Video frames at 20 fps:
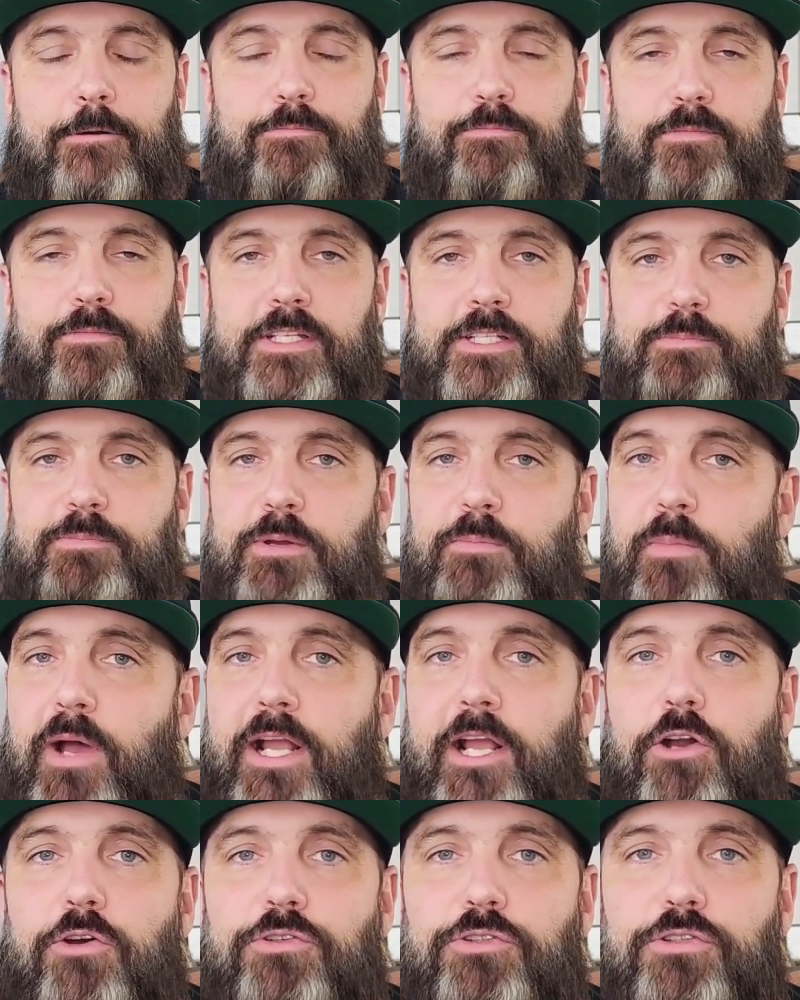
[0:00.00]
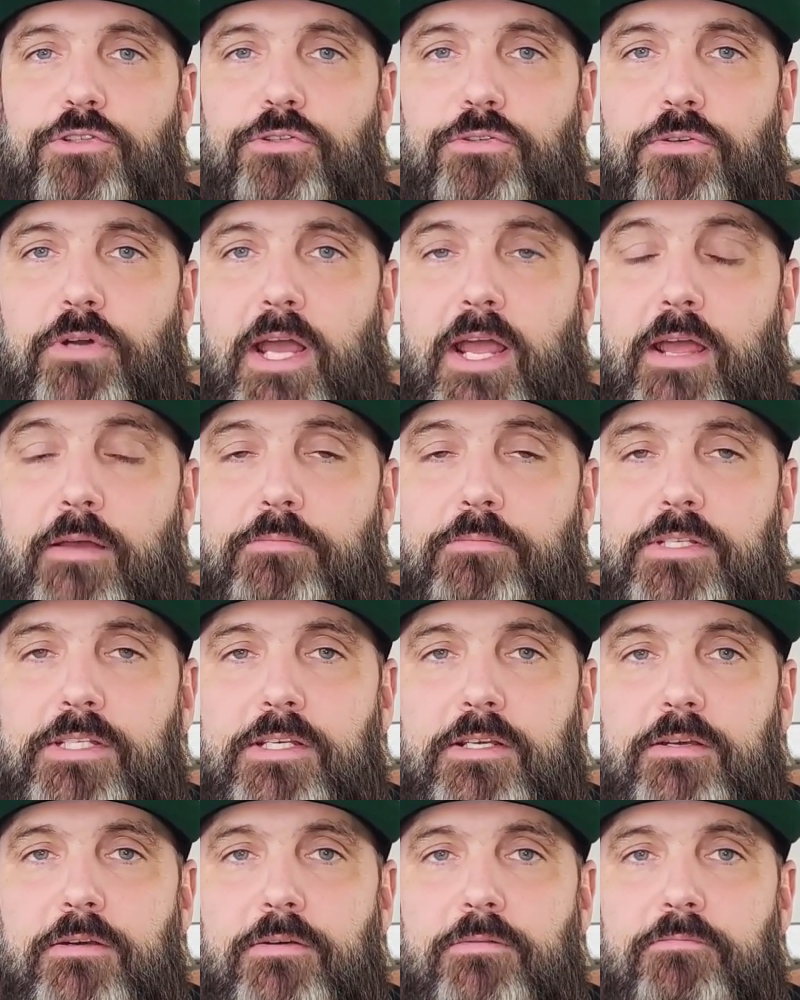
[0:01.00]
It's been my go-to amp
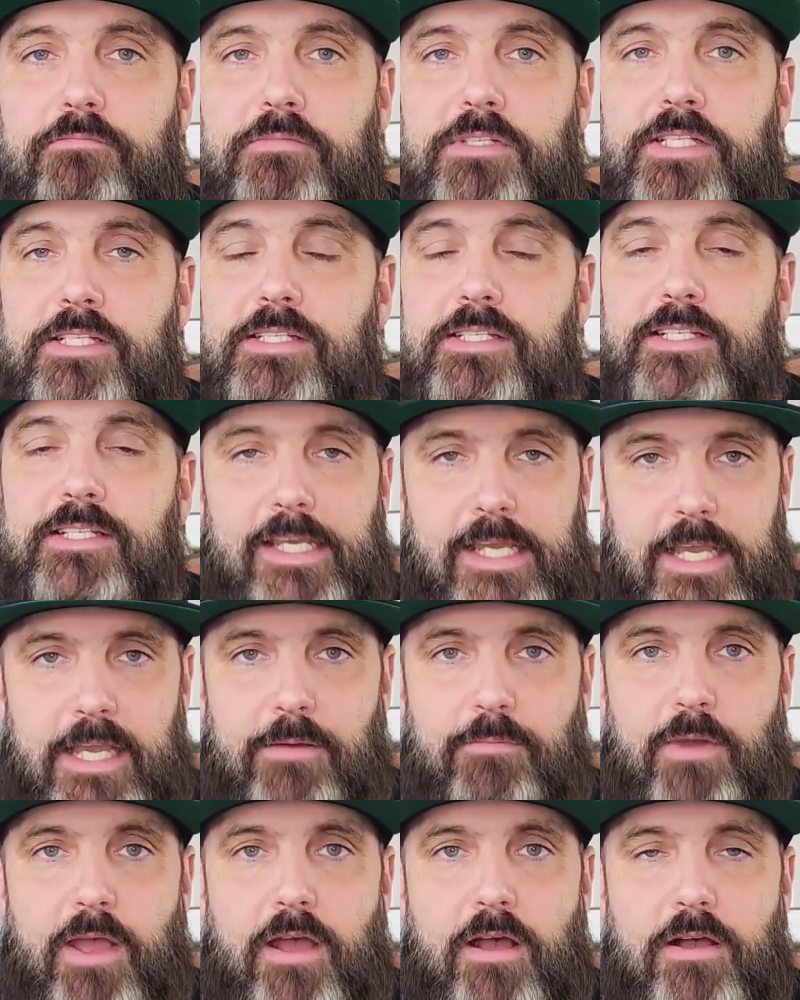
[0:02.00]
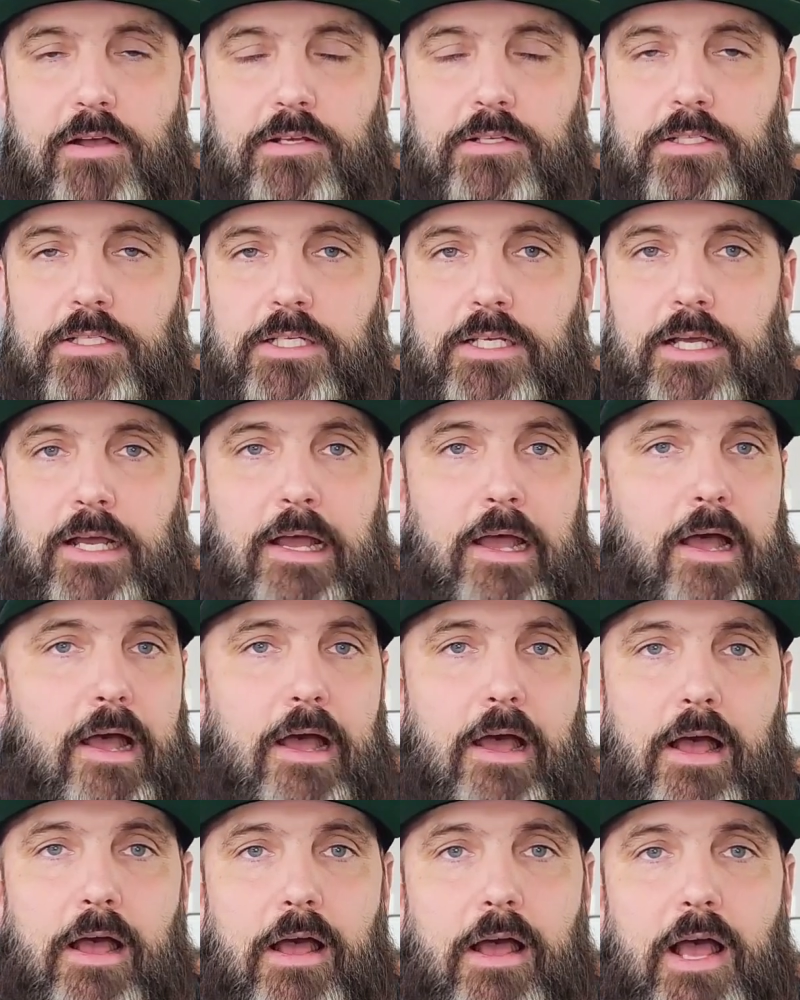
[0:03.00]
sim since it came out.
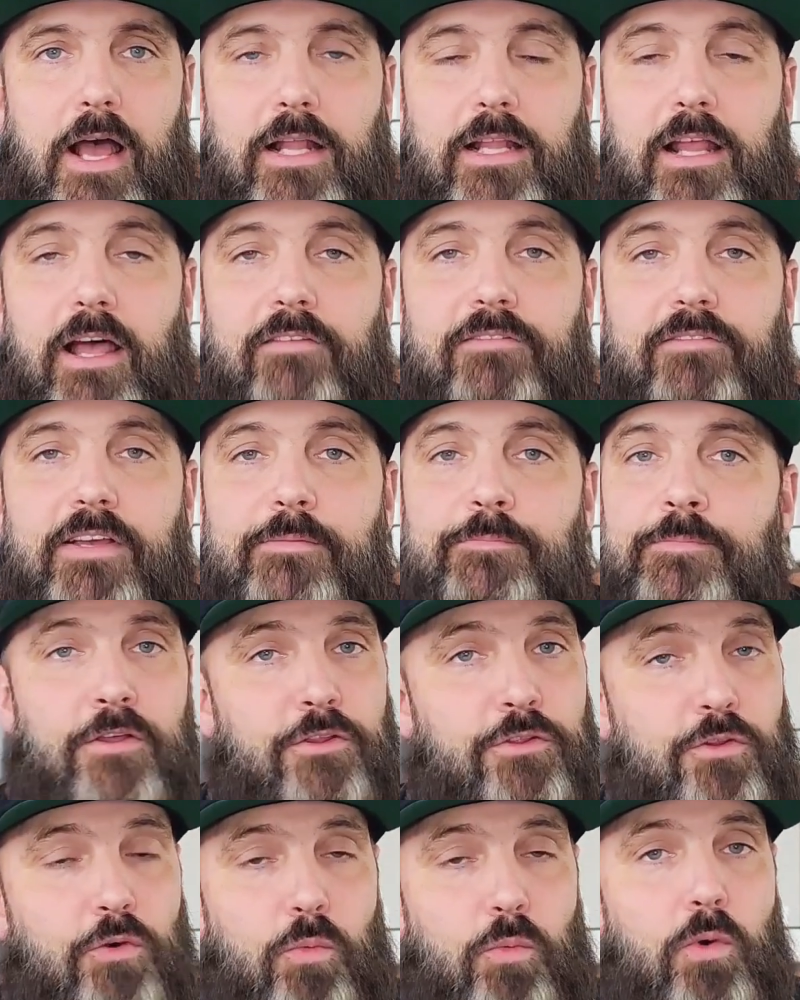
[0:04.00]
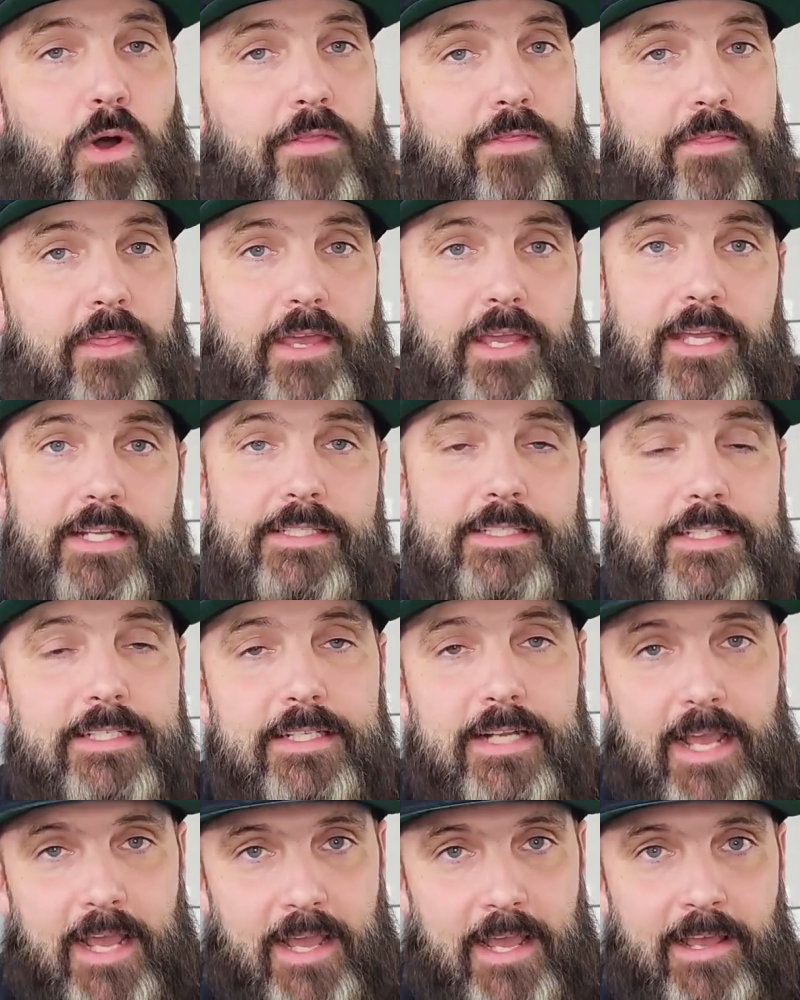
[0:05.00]
I love it. The one thing it
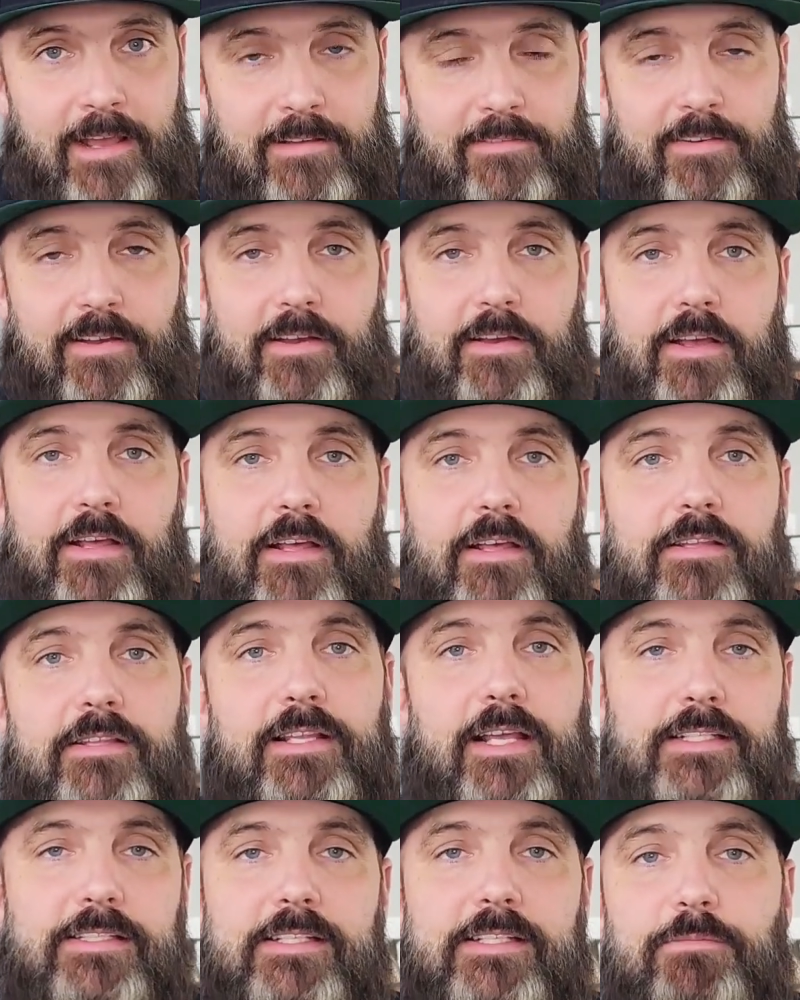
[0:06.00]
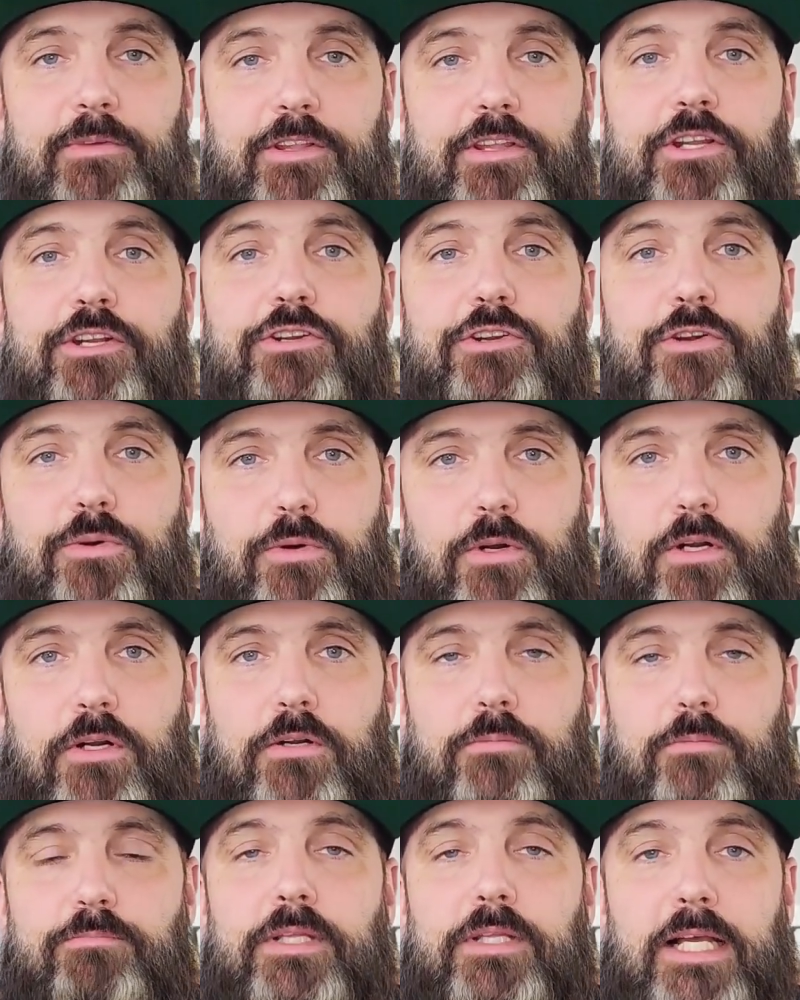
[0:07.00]
didn't have that some of the
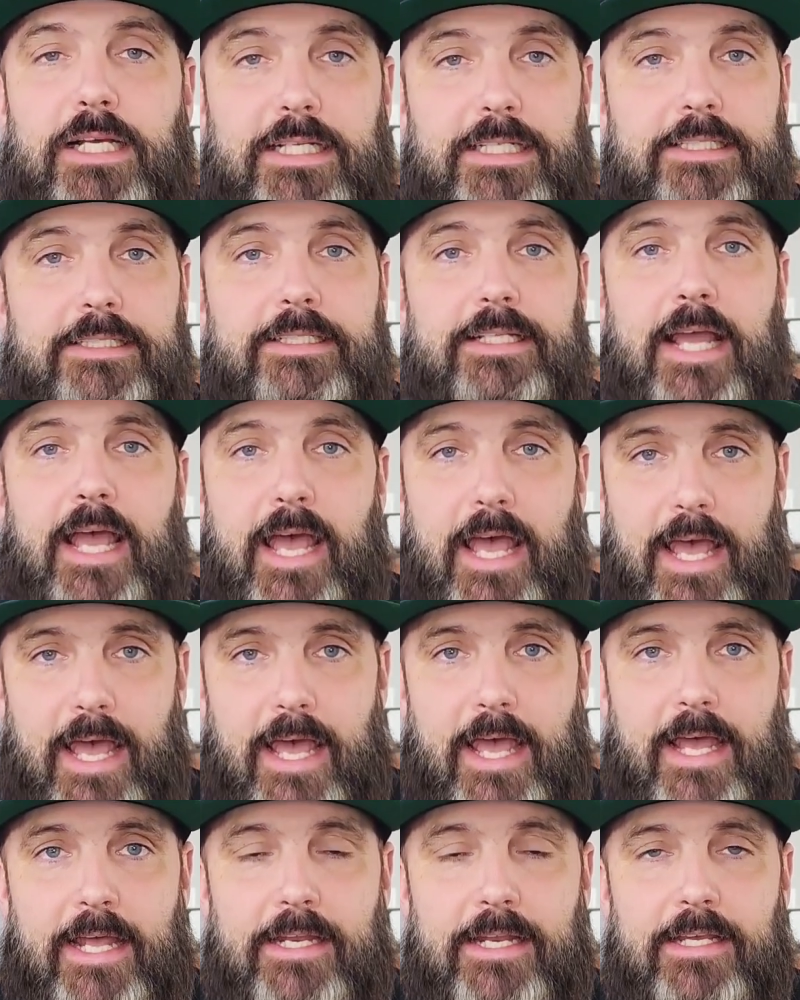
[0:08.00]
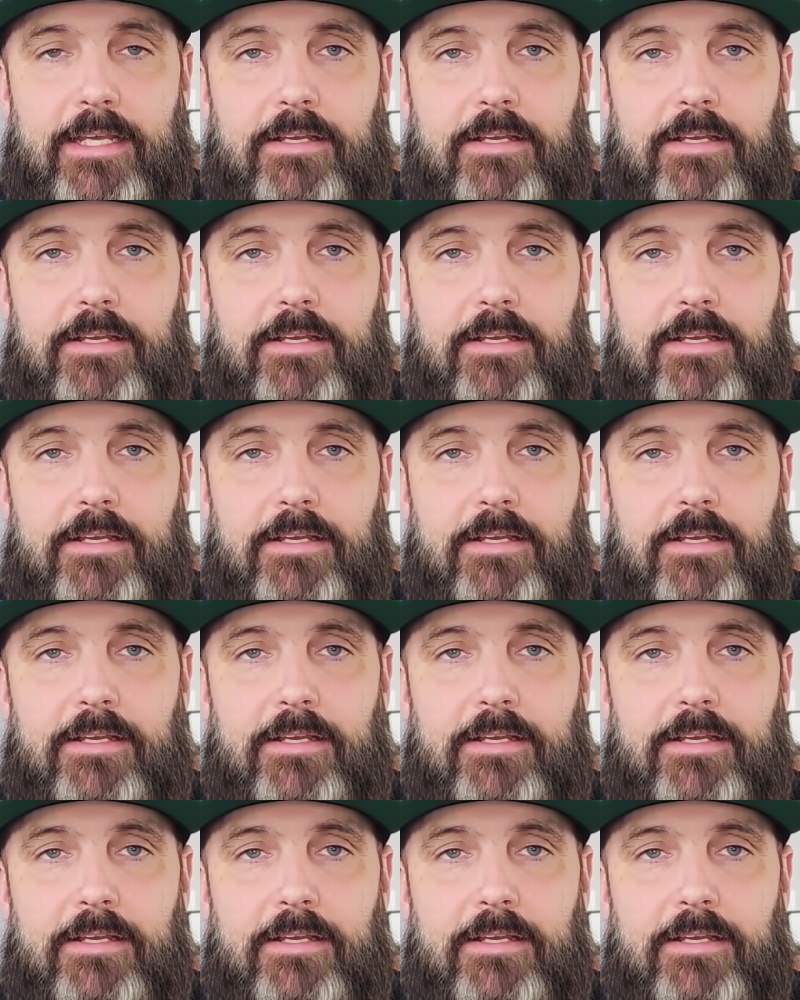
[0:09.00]
newer plugins had